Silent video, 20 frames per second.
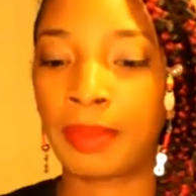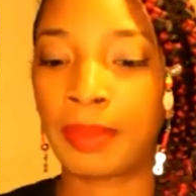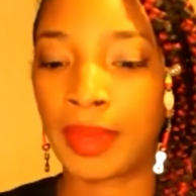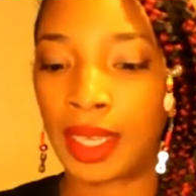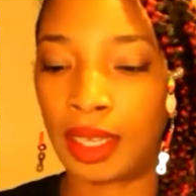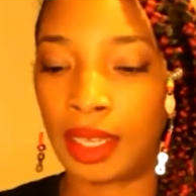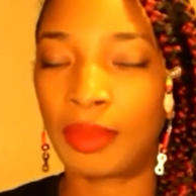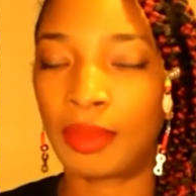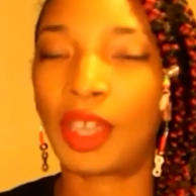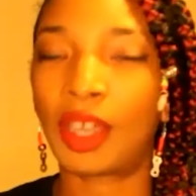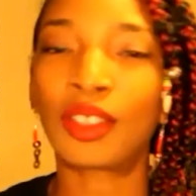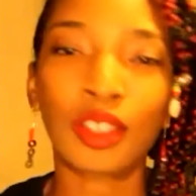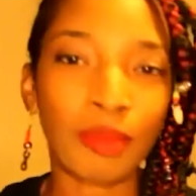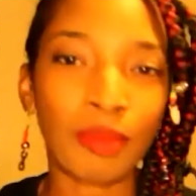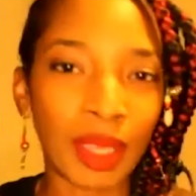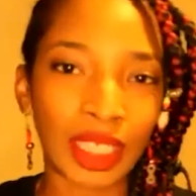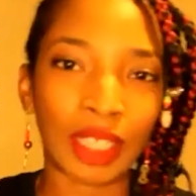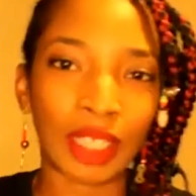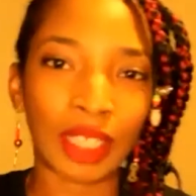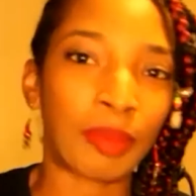They also
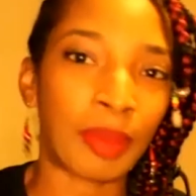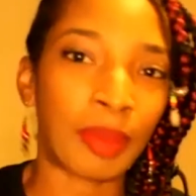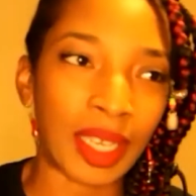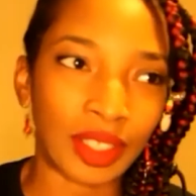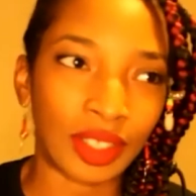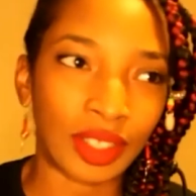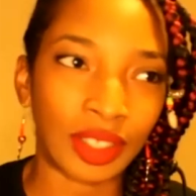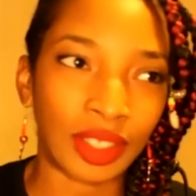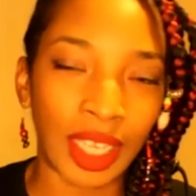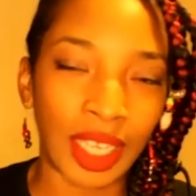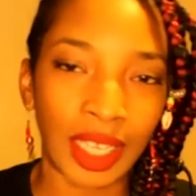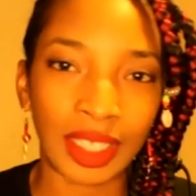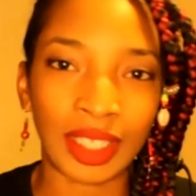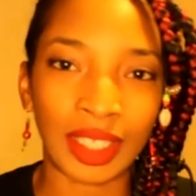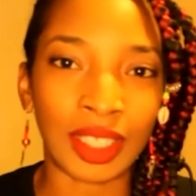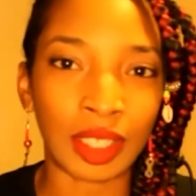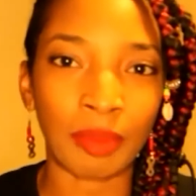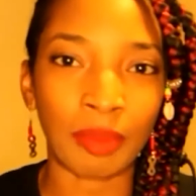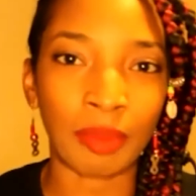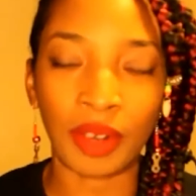make Shower Pass jackets.
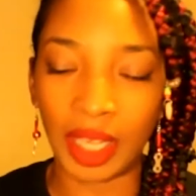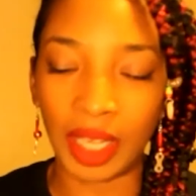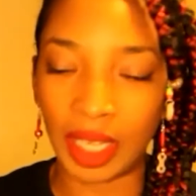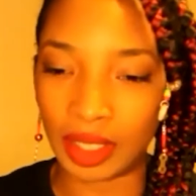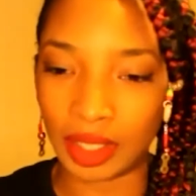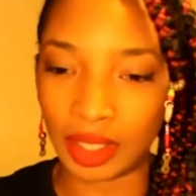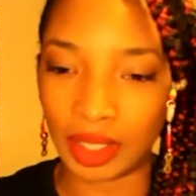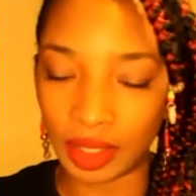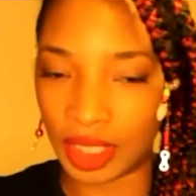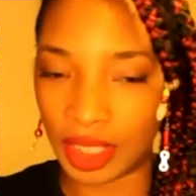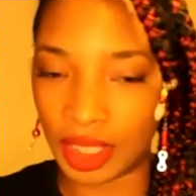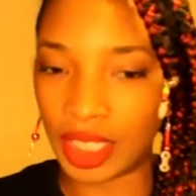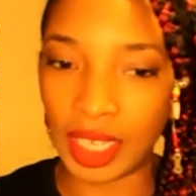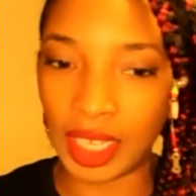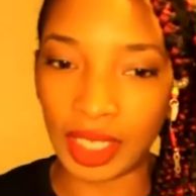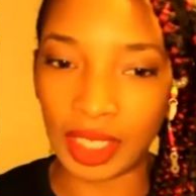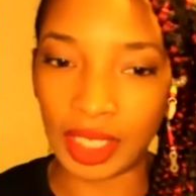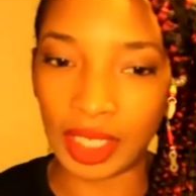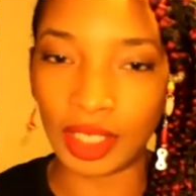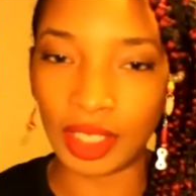It's a brand.
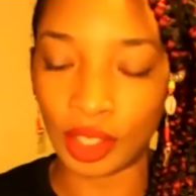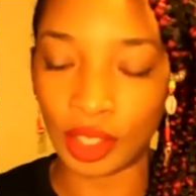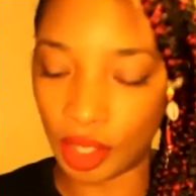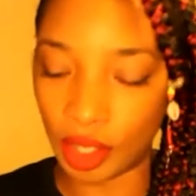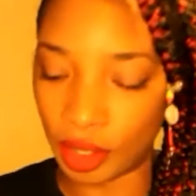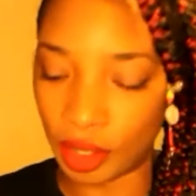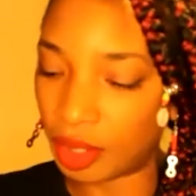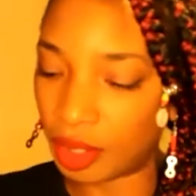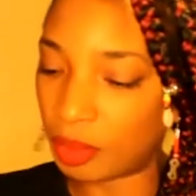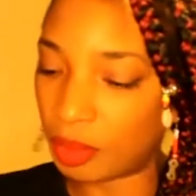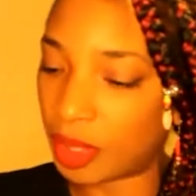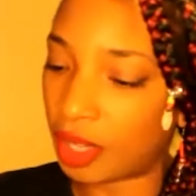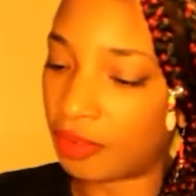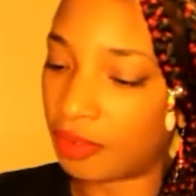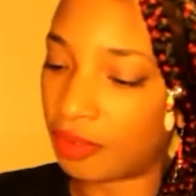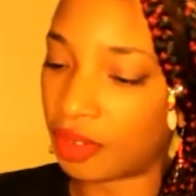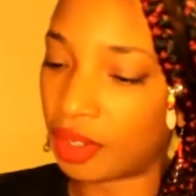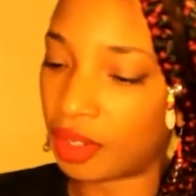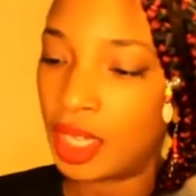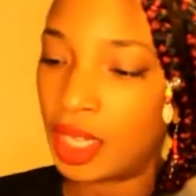Jackets, clothing,
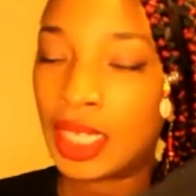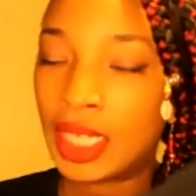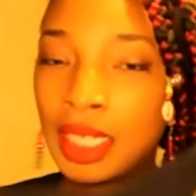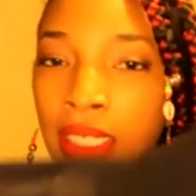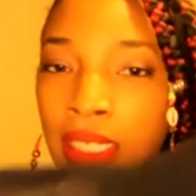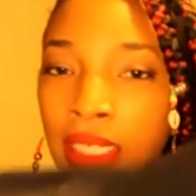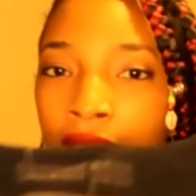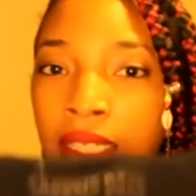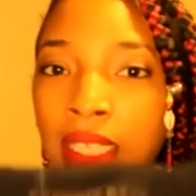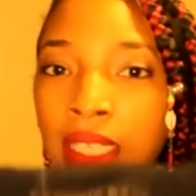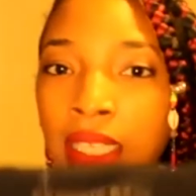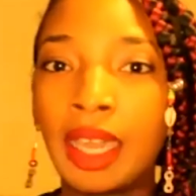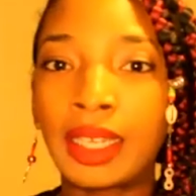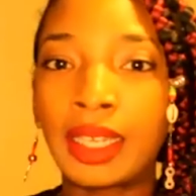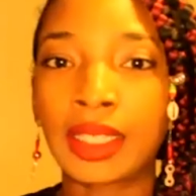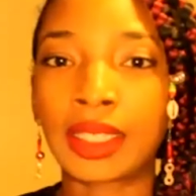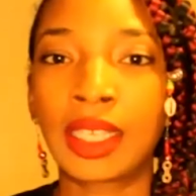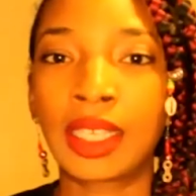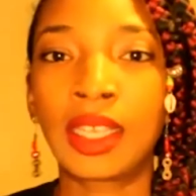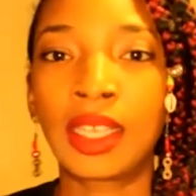whatever.
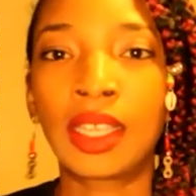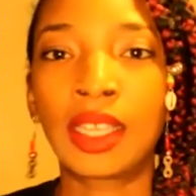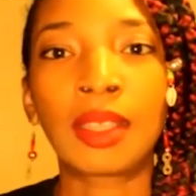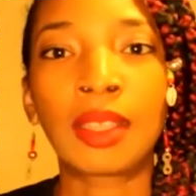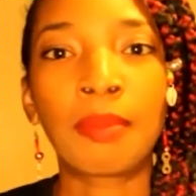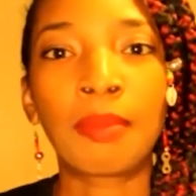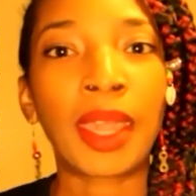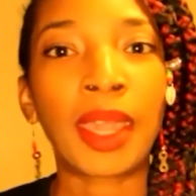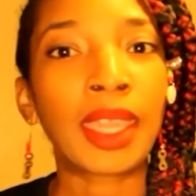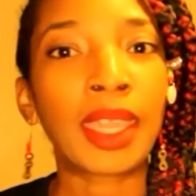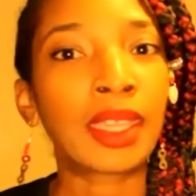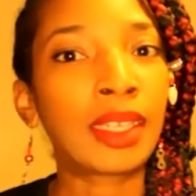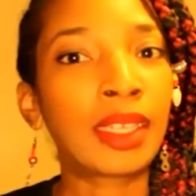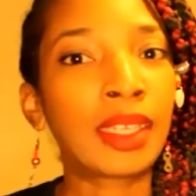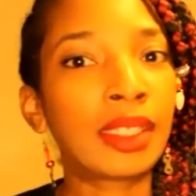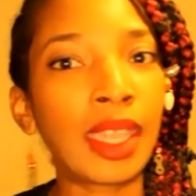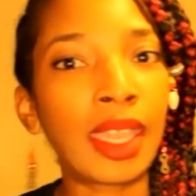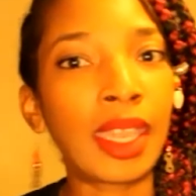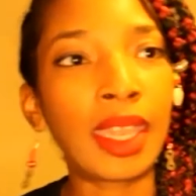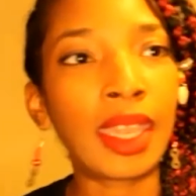Socks. Back in the
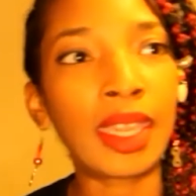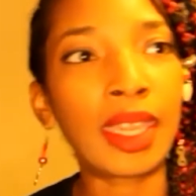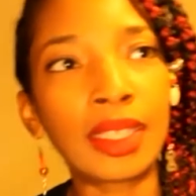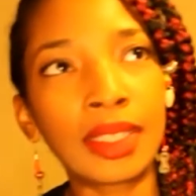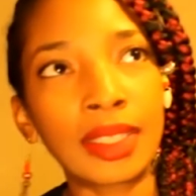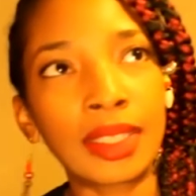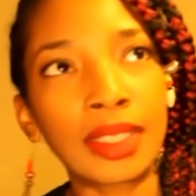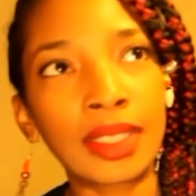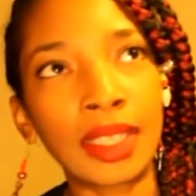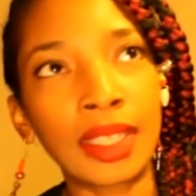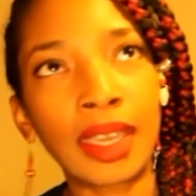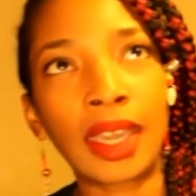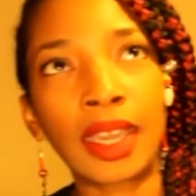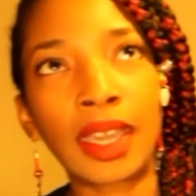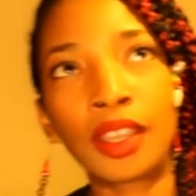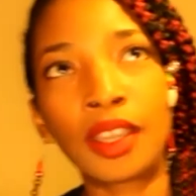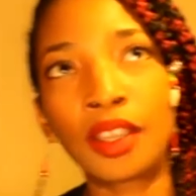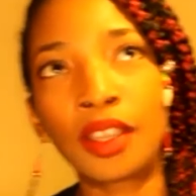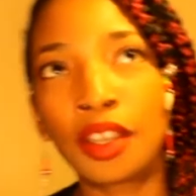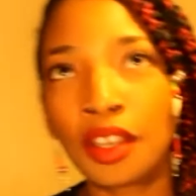days,
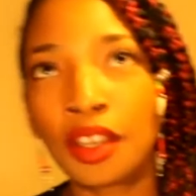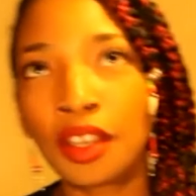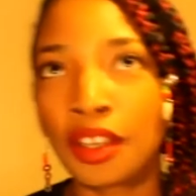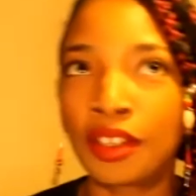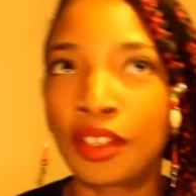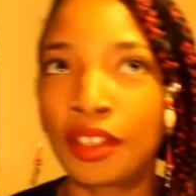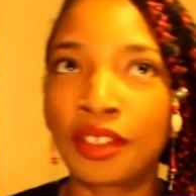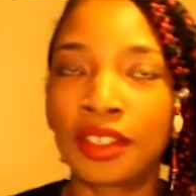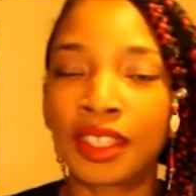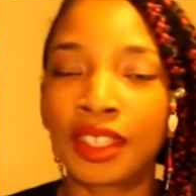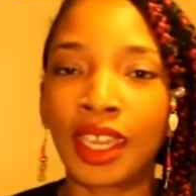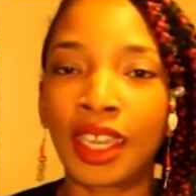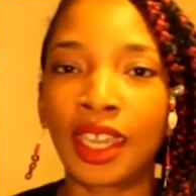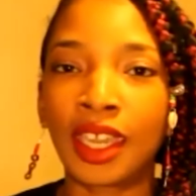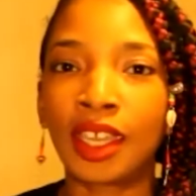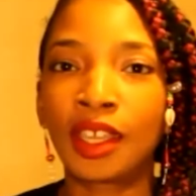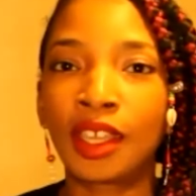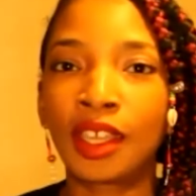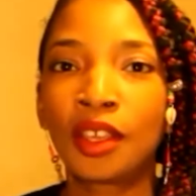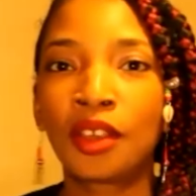I heard
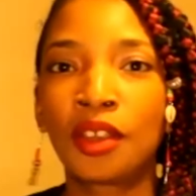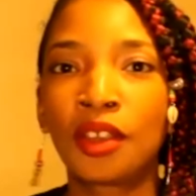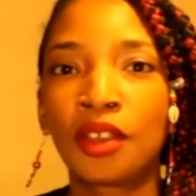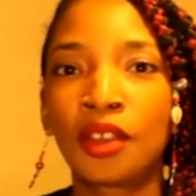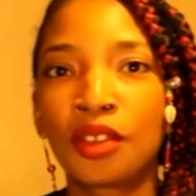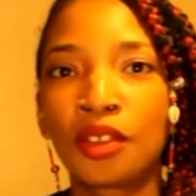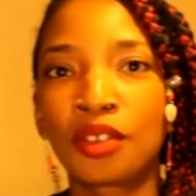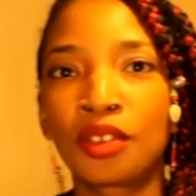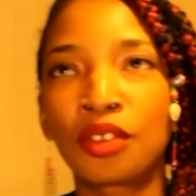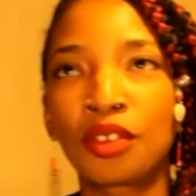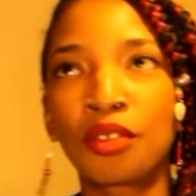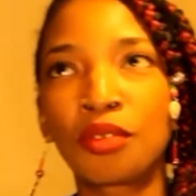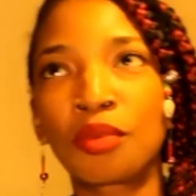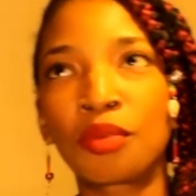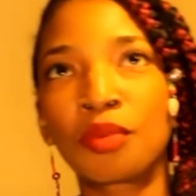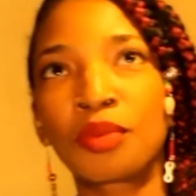that you